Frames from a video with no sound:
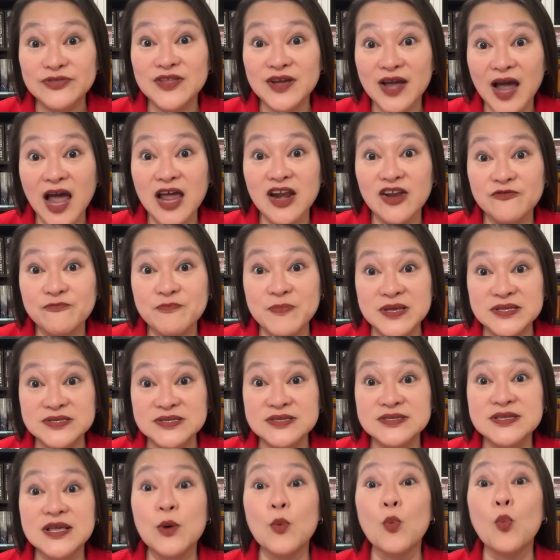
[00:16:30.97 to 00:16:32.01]
the kind of
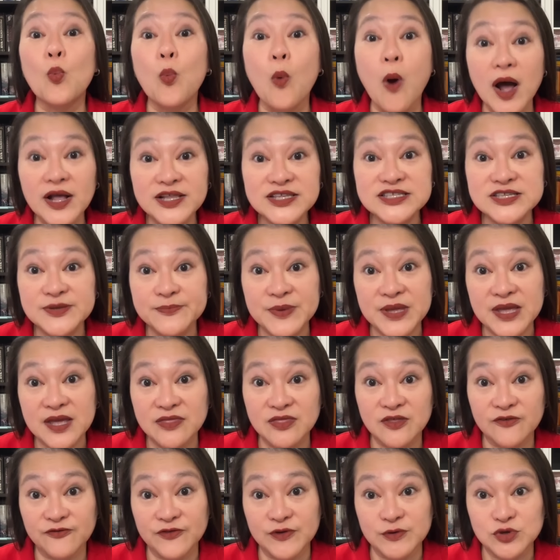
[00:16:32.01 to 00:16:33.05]
business it wants to be in
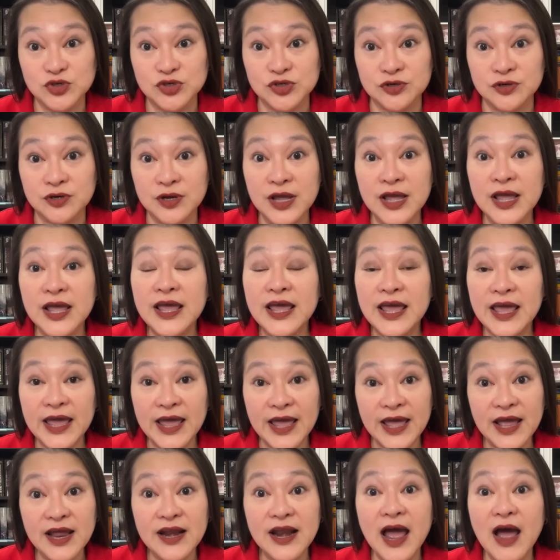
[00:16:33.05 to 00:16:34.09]
the future
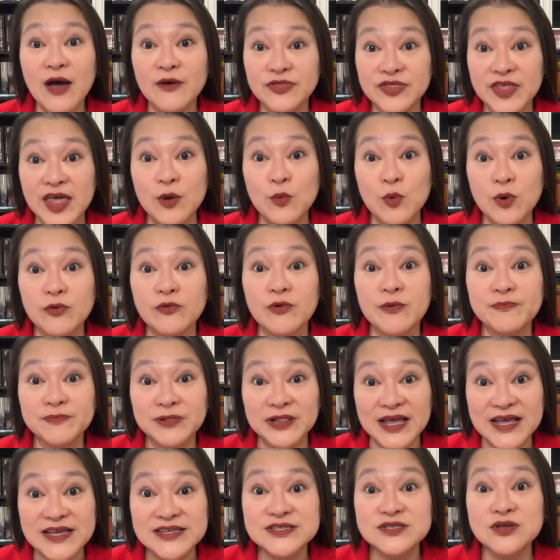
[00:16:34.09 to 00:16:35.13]
and how they will
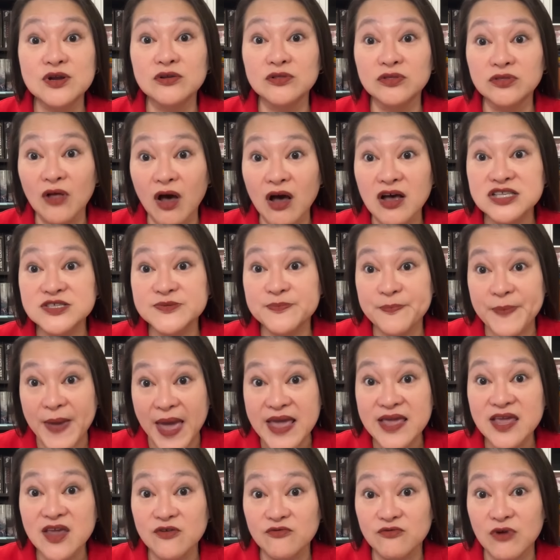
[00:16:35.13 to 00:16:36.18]
replace their lost
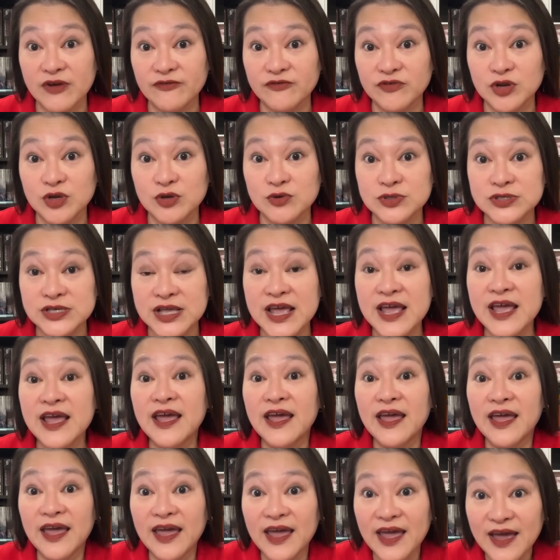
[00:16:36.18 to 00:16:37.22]
banking revenues
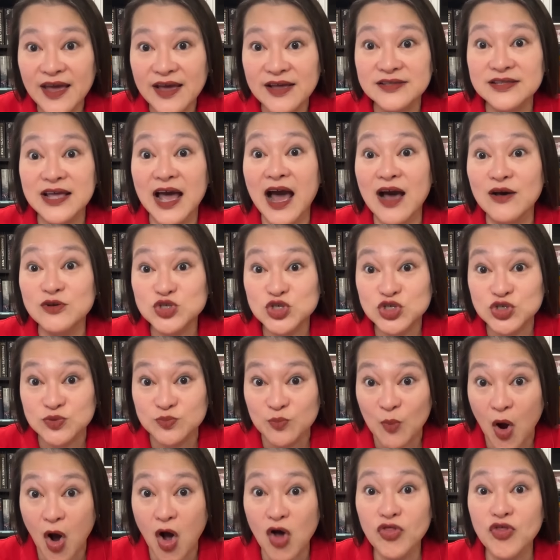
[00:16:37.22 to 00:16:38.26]
and how
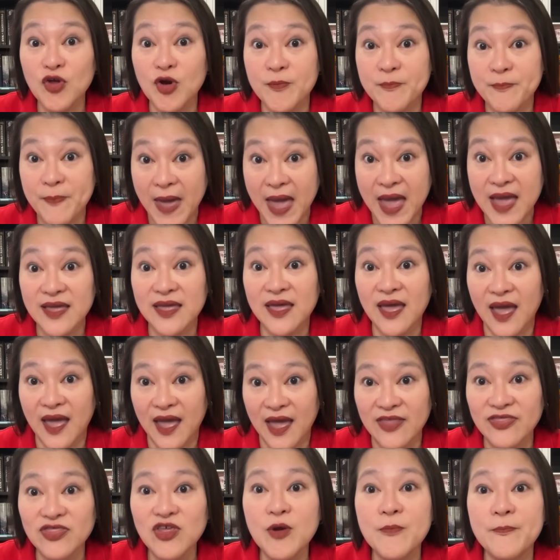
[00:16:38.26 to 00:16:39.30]
small their bank
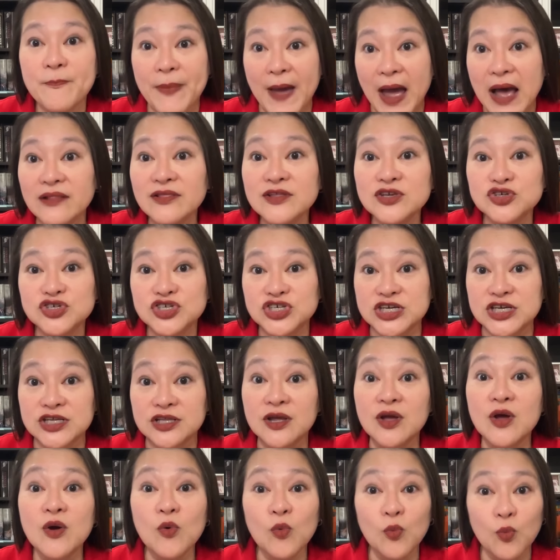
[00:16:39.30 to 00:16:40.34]
and their balance sheet
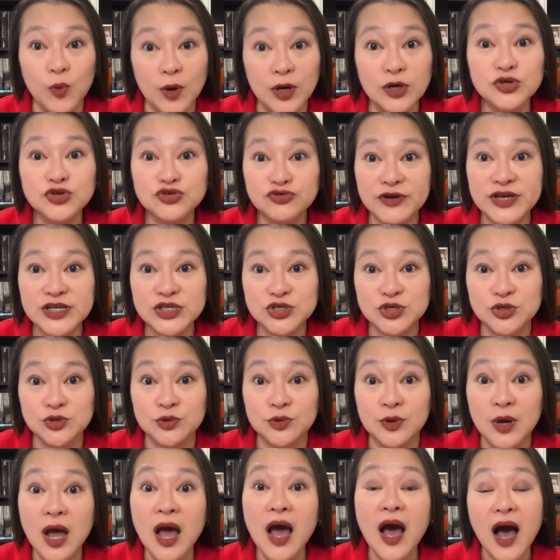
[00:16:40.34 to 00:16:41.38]
will shrink to,
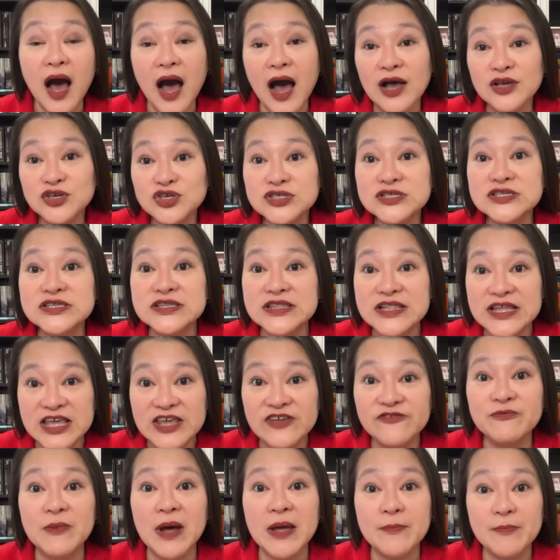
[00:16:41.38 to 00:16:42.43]
I'll just
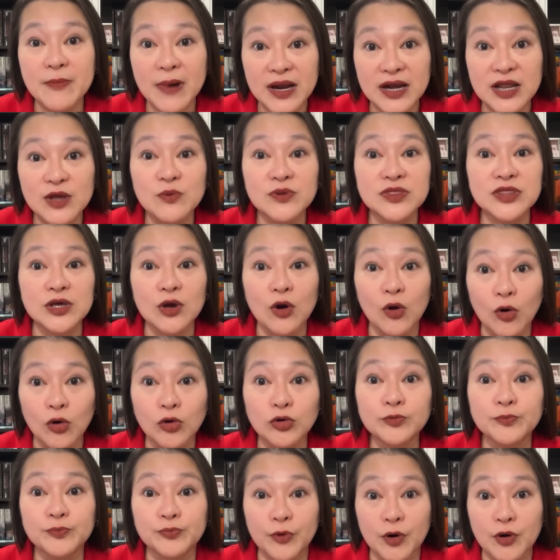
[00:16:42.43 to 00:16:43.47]
leave my money with the
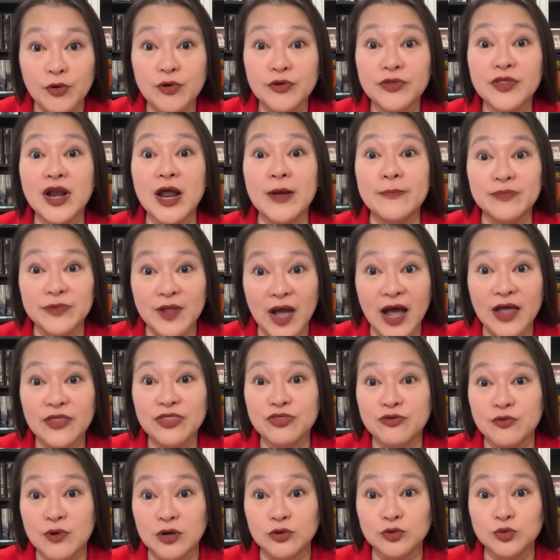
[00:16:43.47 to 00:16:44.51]
old broker that I'm not
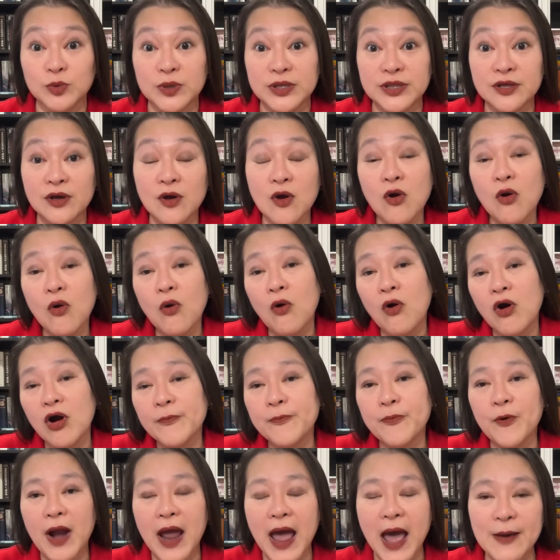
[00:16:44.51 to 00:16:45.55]
thrilled with, or
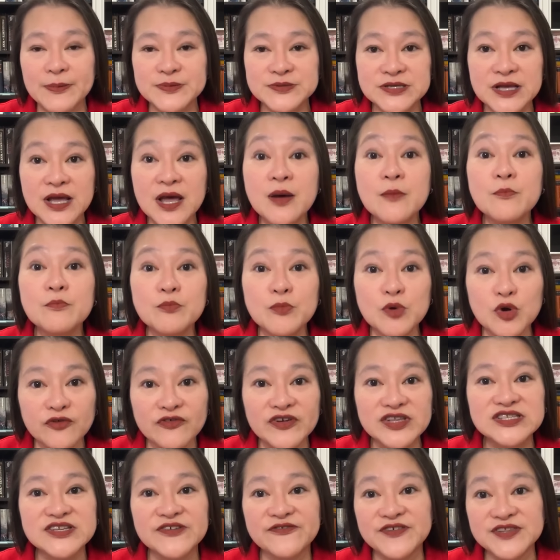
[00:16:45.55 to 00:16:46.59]
perhaps move
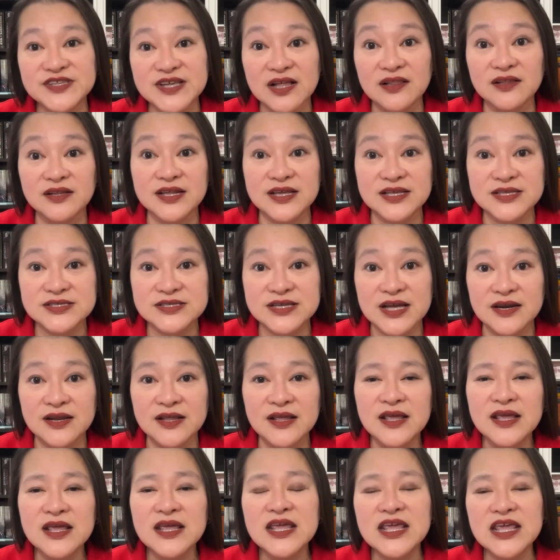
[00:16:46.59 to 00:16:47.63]
it to Fidelity instead,
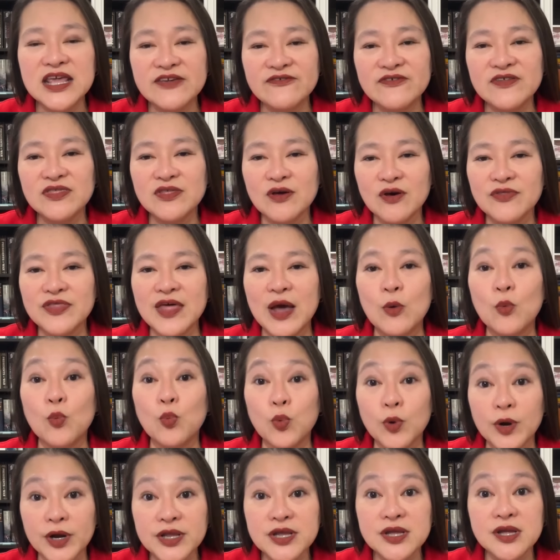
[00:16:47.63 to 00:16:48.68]
even though that
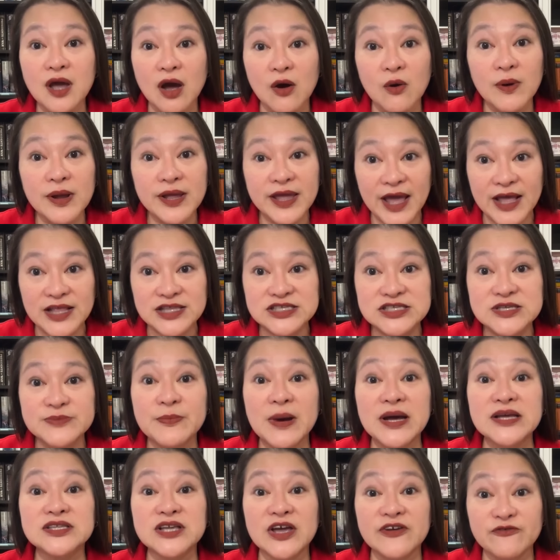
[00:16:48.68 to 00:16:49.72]
would go against
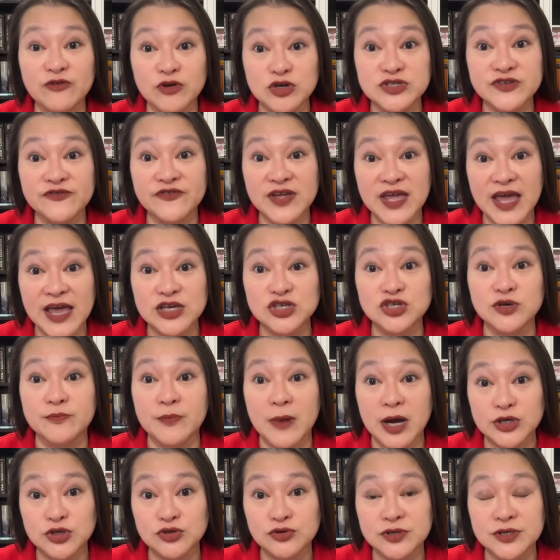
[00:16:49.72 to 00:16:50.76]
my diversification
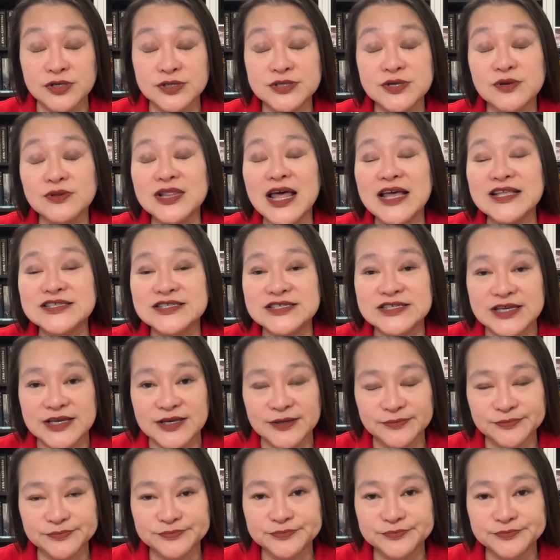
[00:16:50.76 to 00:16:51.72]
mantra. So let's see.